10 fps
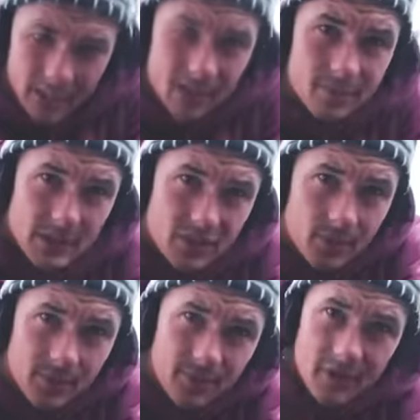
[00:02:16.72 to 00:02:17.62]
It's been
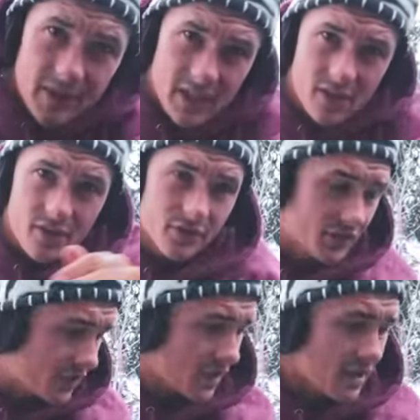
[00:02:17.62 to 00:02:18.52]
super fun to
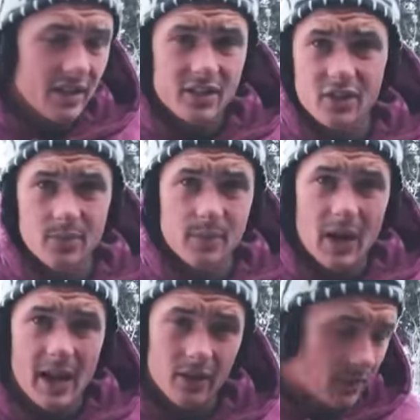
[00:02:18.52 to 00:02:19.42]
use, super high